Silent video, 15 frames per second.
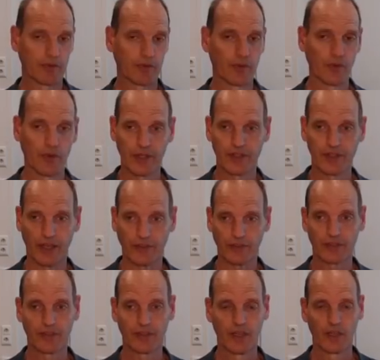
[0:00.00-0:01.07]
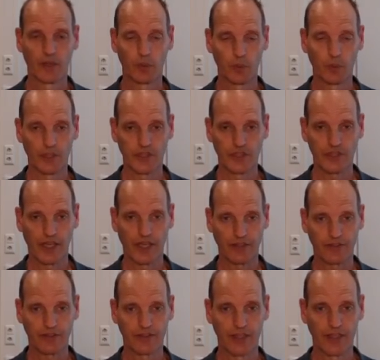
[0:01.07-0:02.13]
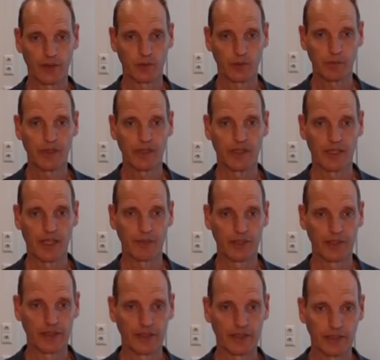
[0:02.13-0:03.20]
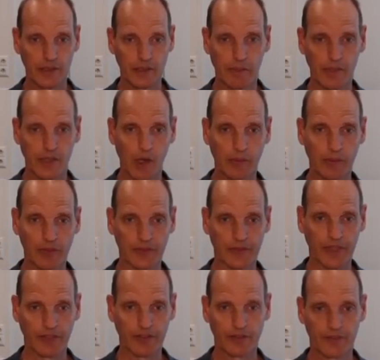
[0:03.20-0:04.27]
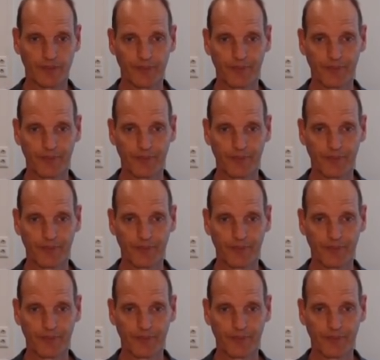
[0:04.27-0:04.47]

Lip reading: for a test, which test that would be, namely the binomial test.